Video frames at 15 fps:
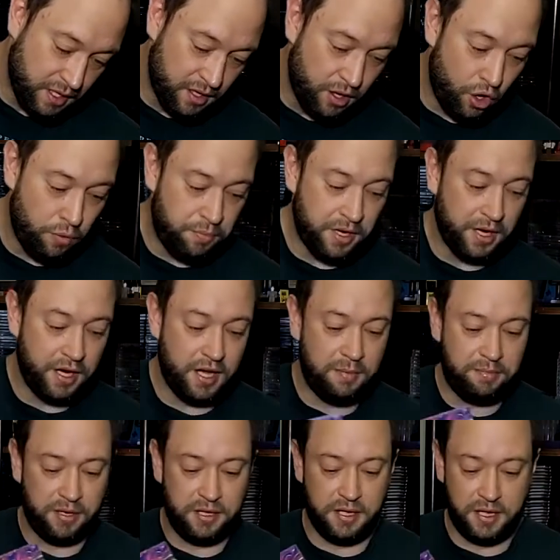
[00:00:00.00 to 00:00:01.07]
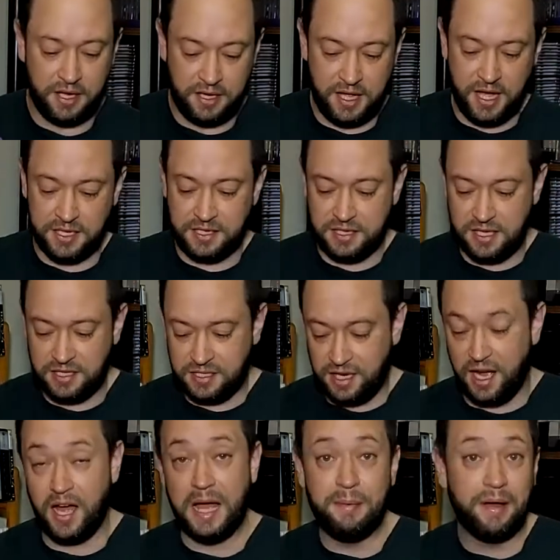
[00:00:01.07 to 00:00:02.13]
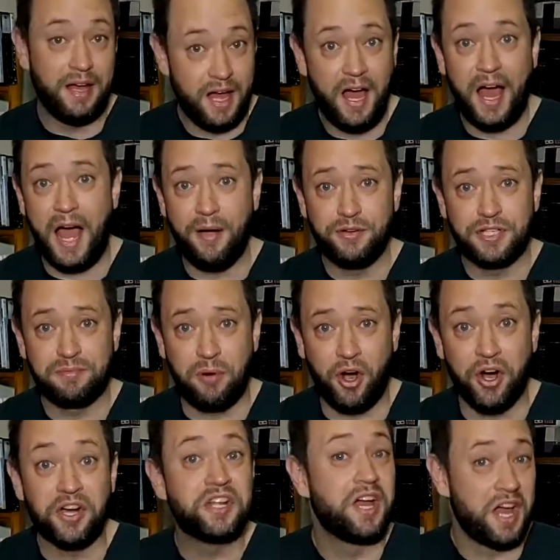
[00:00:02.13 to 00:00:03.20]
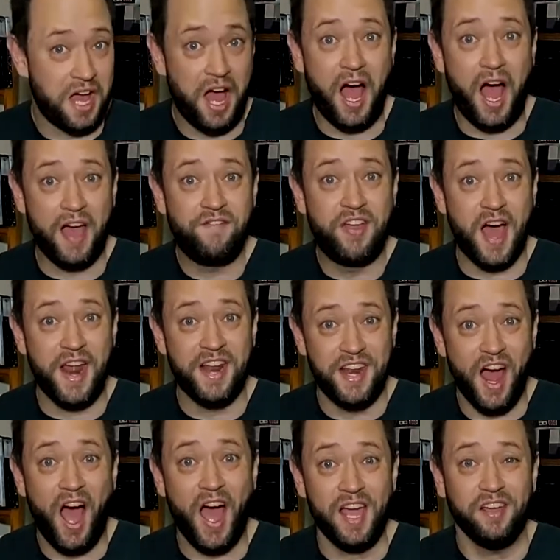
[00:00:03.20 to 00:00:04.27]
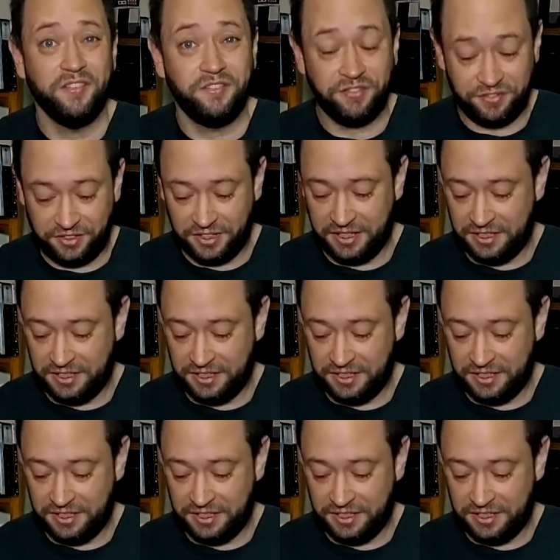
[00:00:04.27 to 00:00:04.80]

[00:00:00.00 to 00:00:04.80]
open it up. And yes, this time I was smart. I've got a knife.